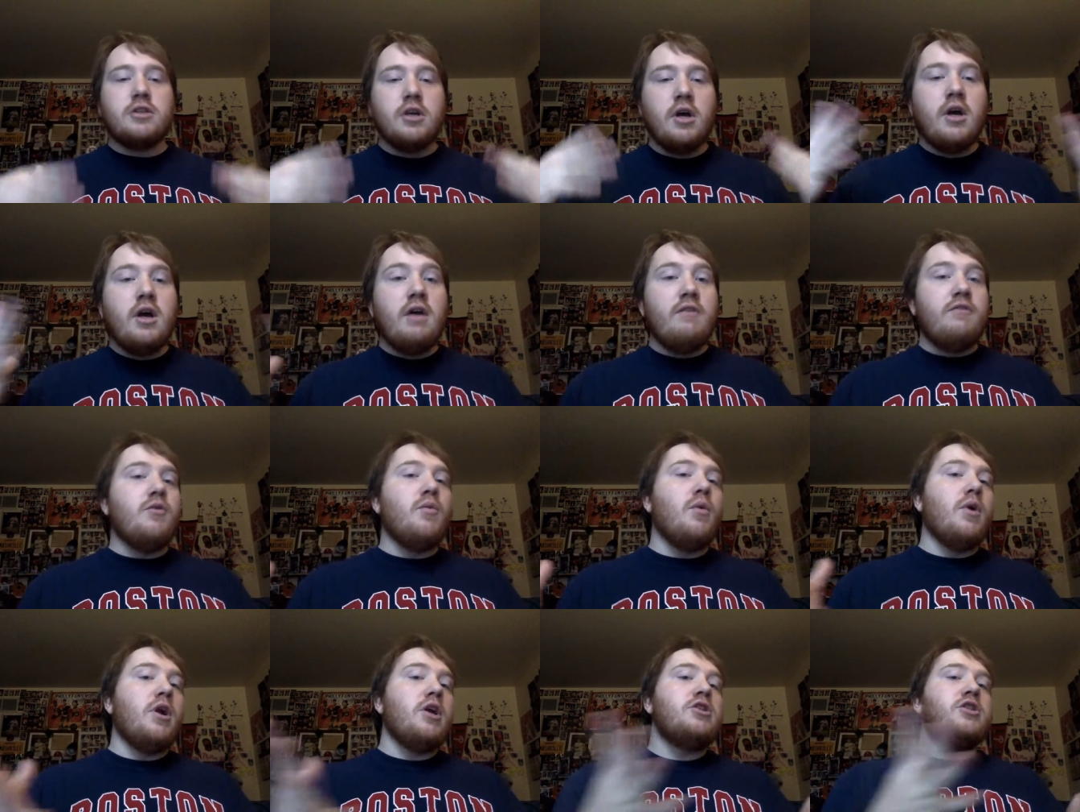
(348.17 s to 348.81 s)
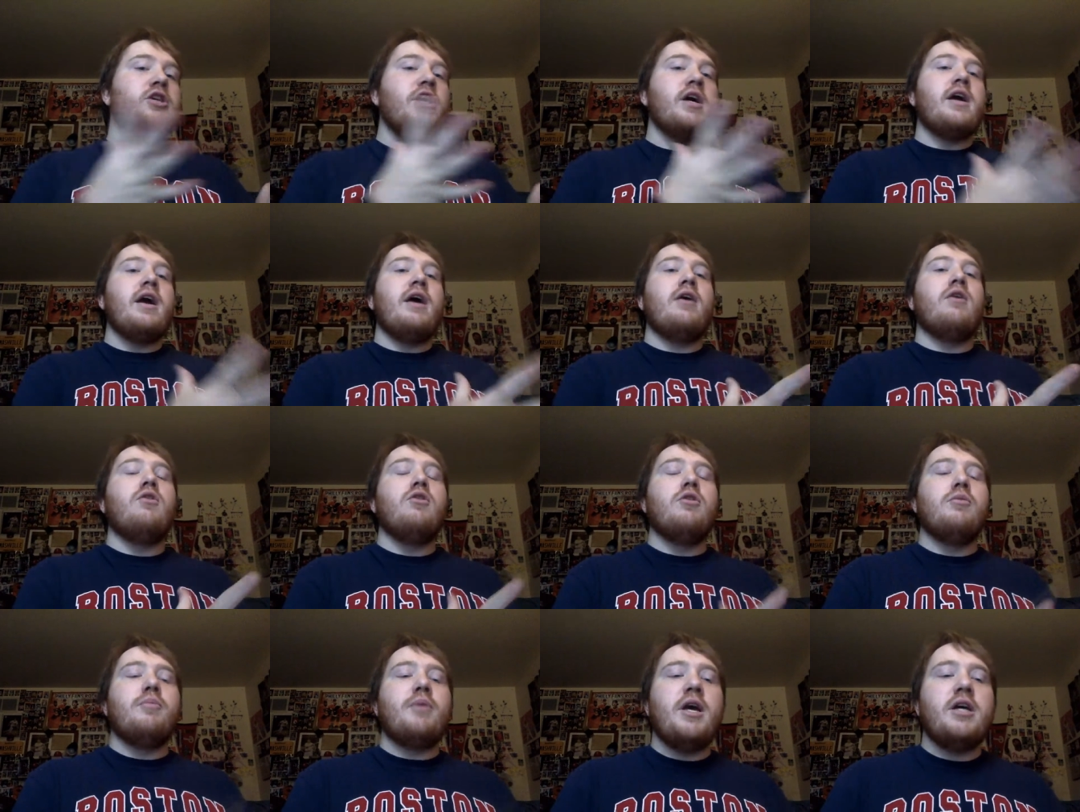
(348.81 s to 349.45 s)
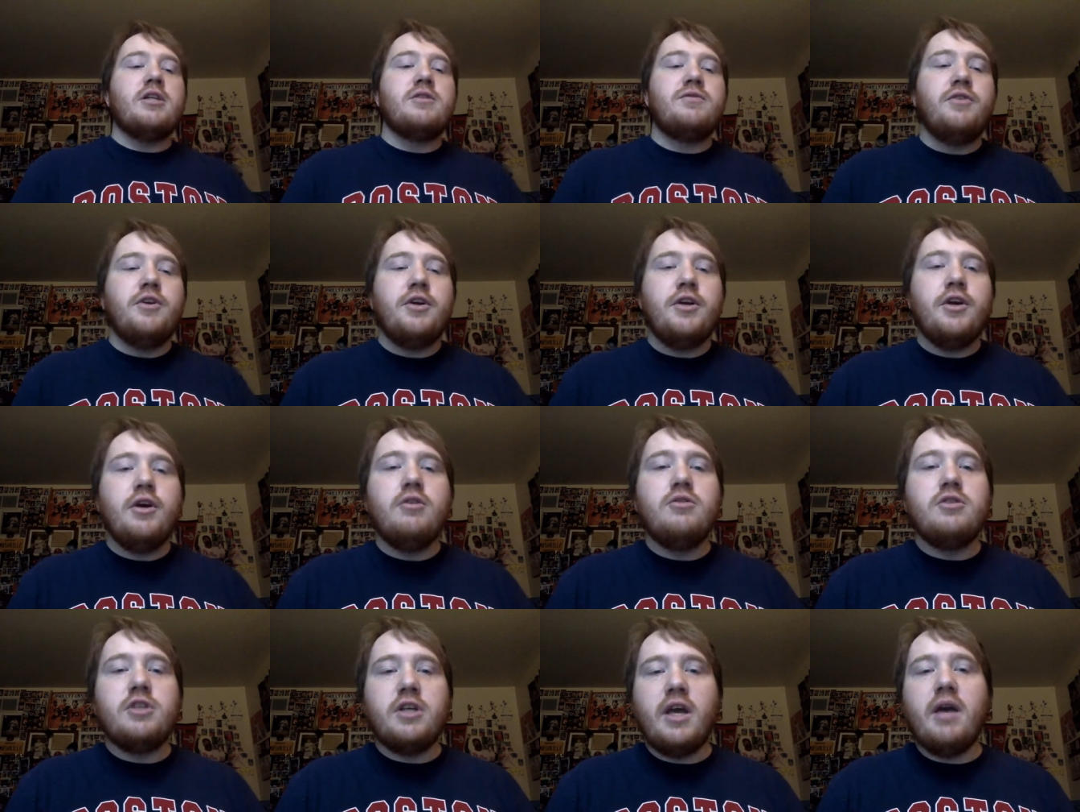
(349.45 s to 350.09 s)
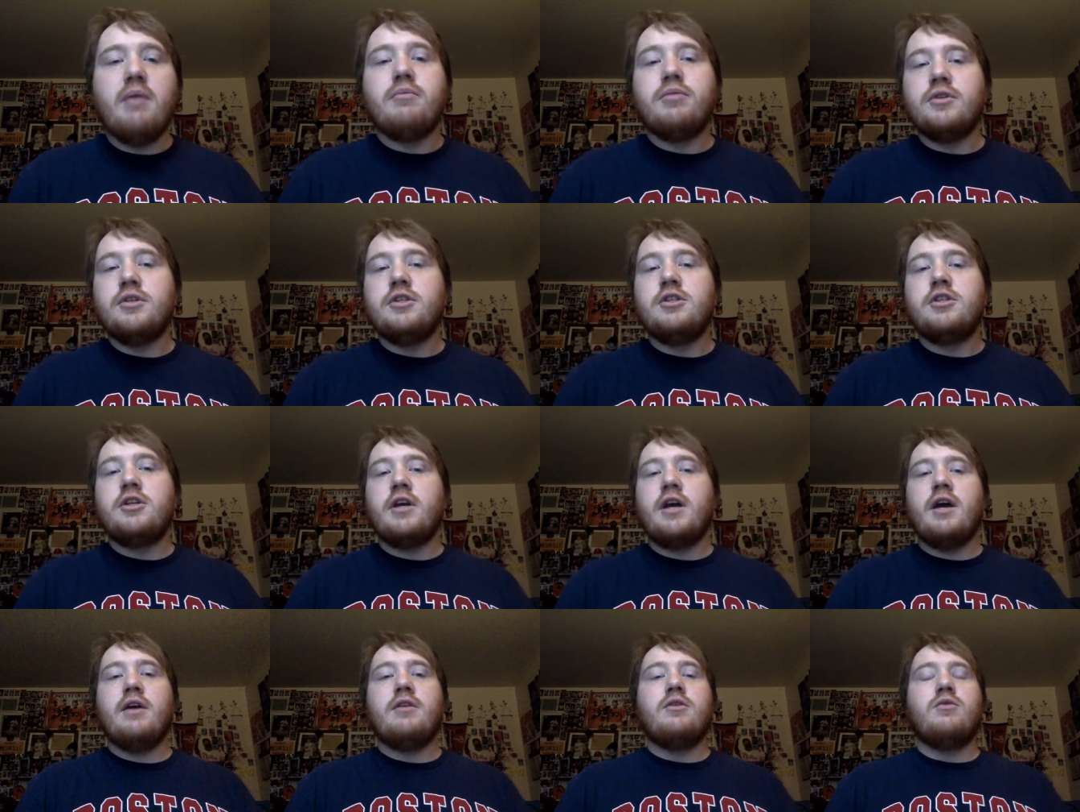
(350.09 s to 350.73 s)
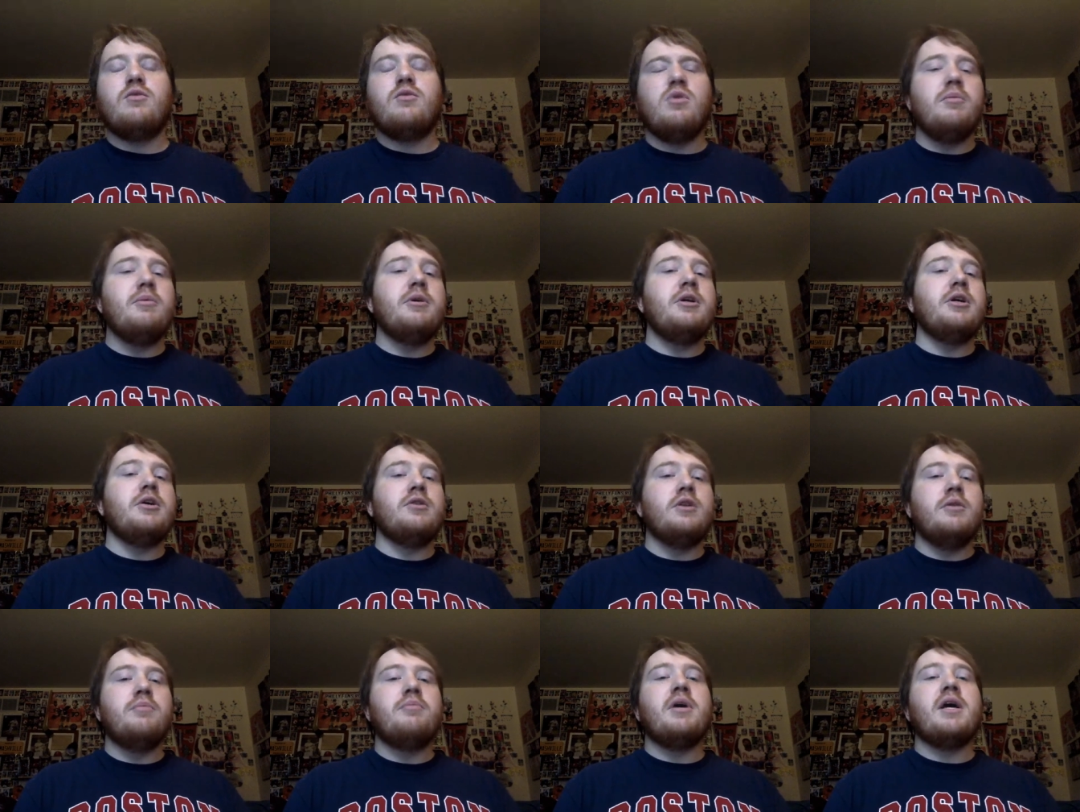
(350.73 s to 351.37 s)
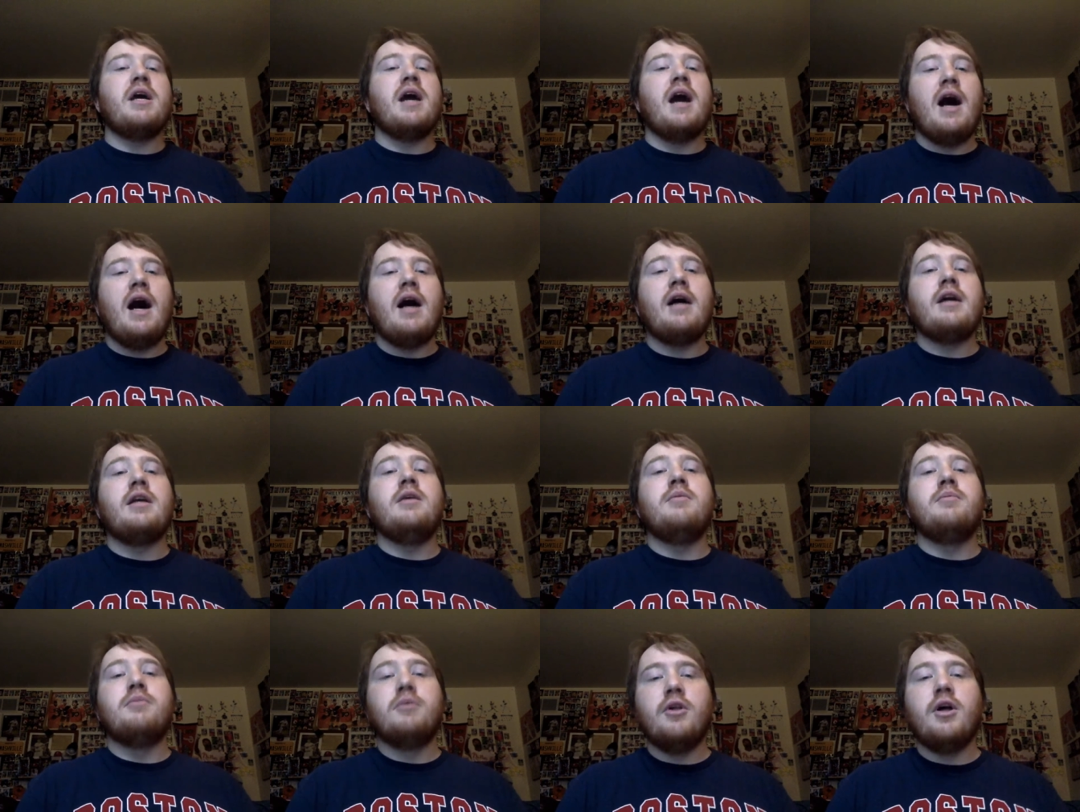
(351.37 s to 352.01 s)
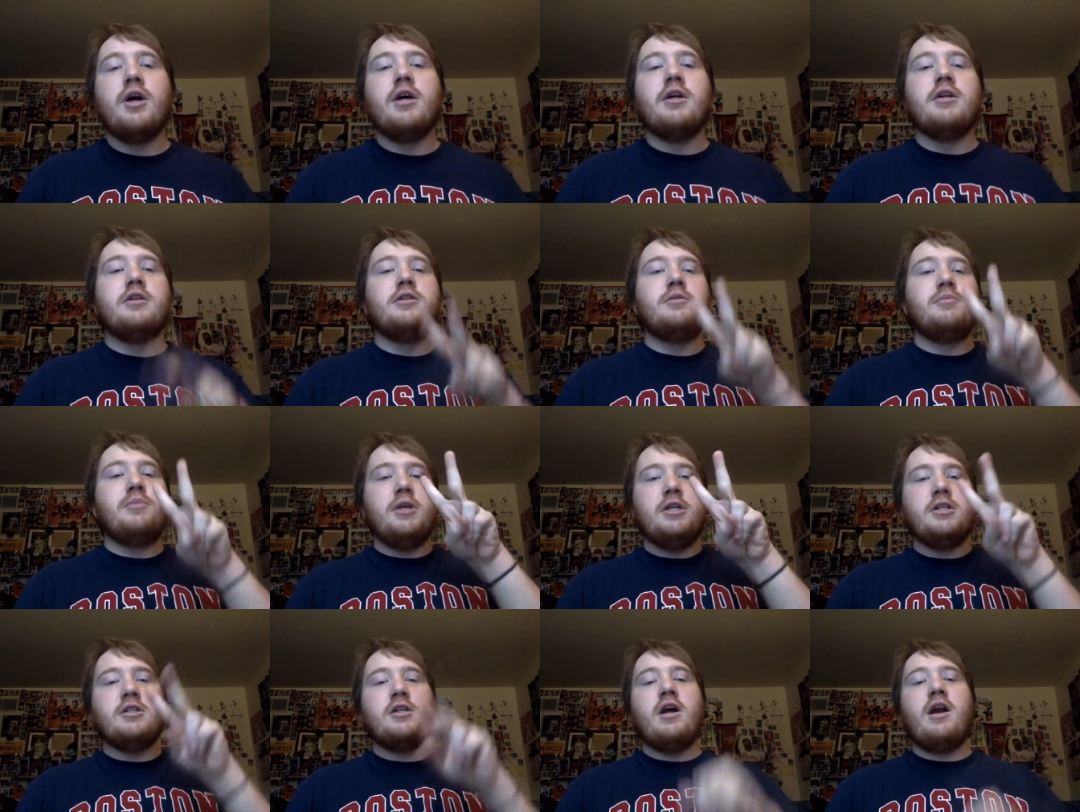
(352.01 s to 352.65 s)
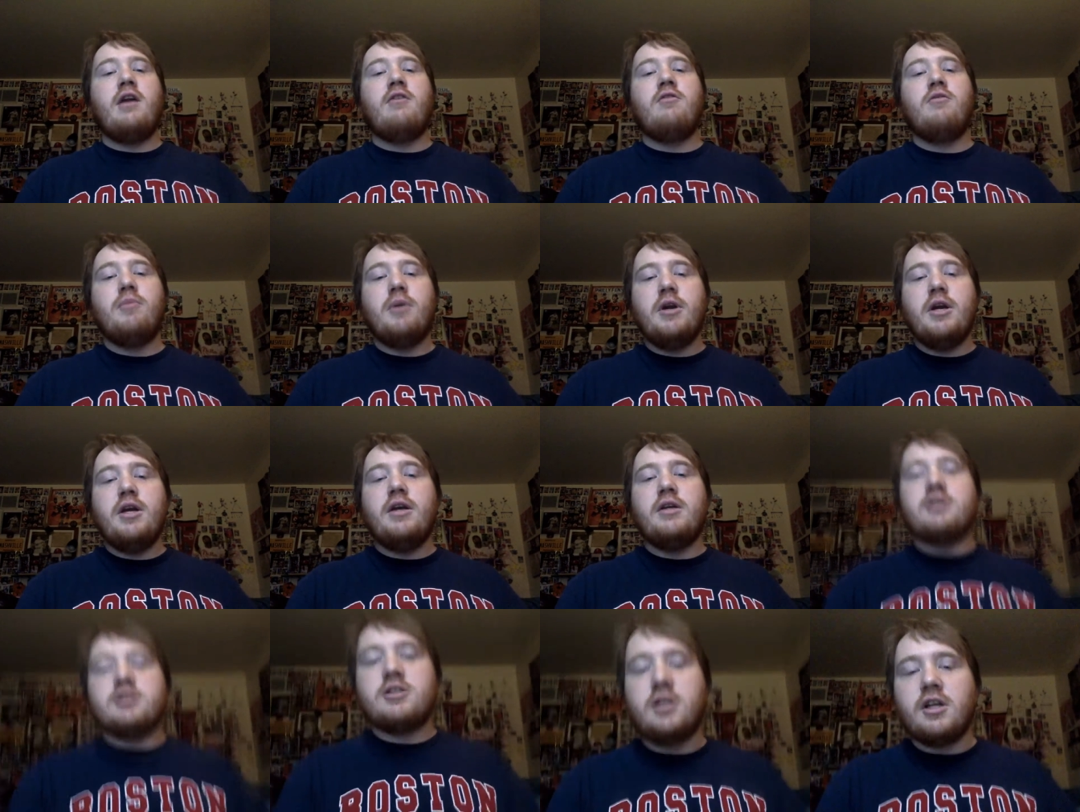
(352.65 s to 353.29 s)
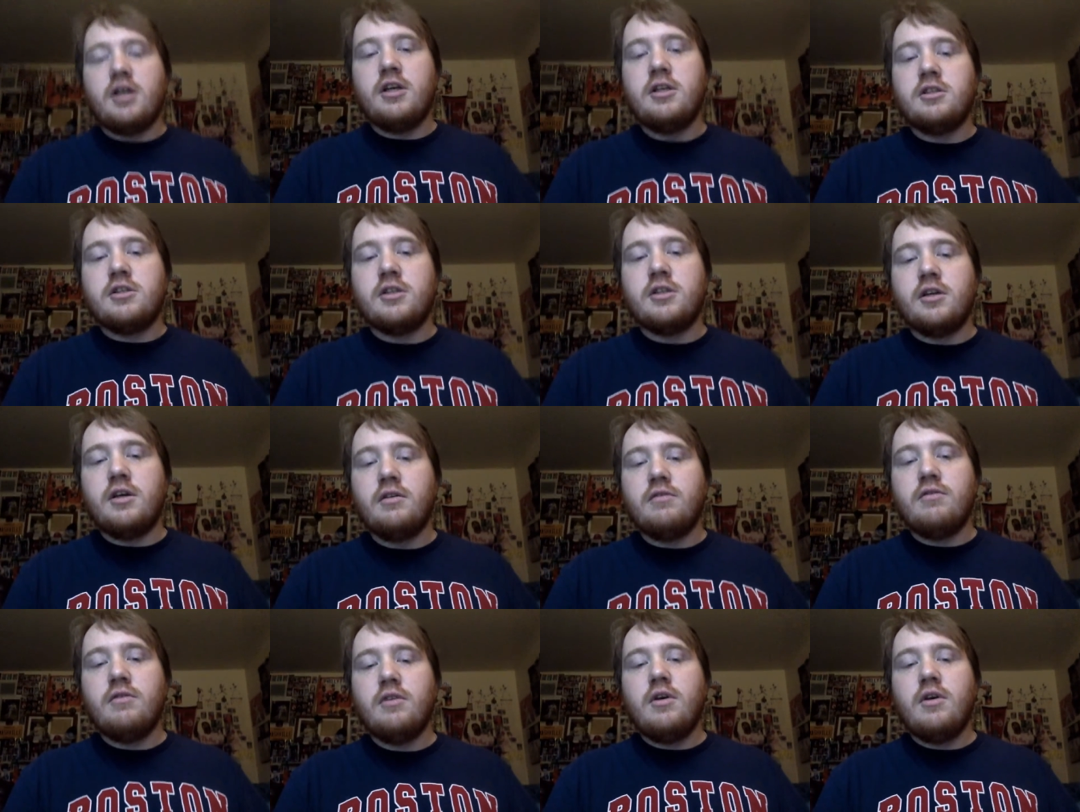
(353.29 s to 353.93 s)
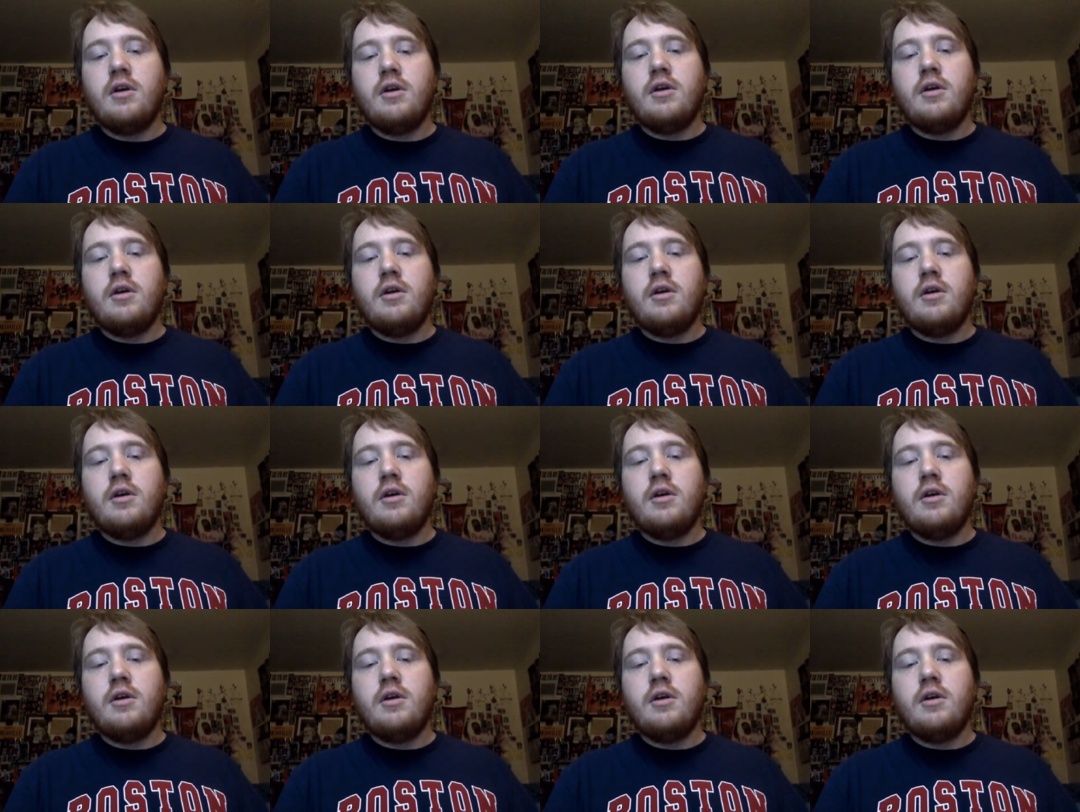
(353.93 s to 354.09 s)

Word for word: If you want to check out all the past videos, again, please check out the Women Olympic Hockey playlist. Peace out, everybody, and stay safe.